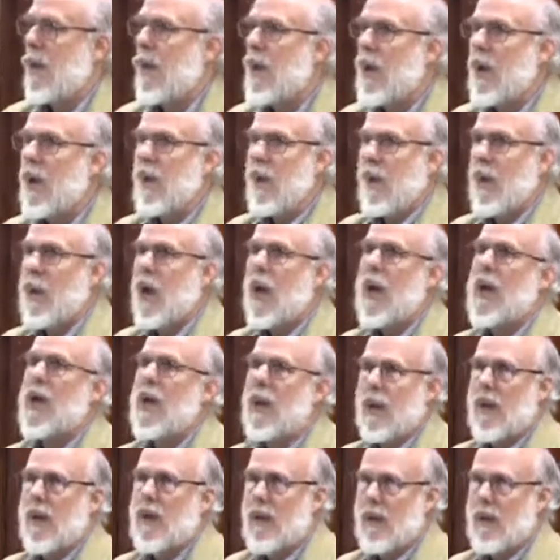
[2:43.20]
We don't
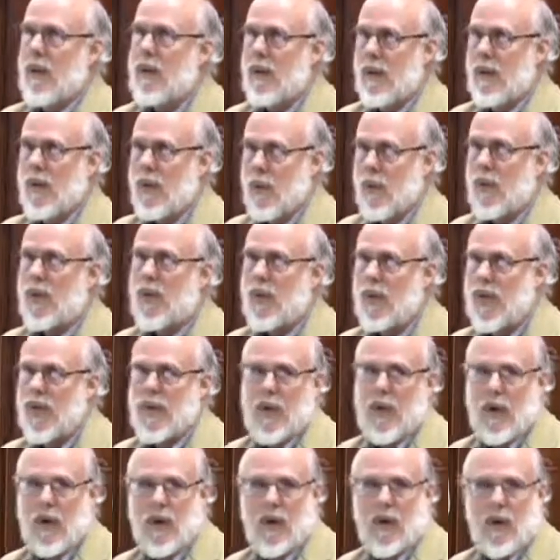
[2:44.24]
break the rules
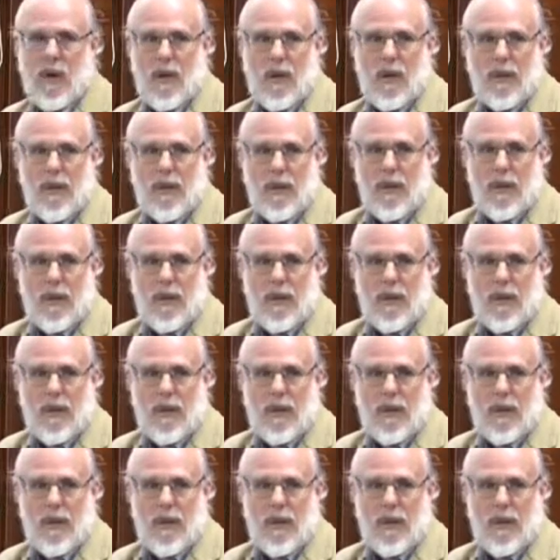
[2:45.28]
of our law.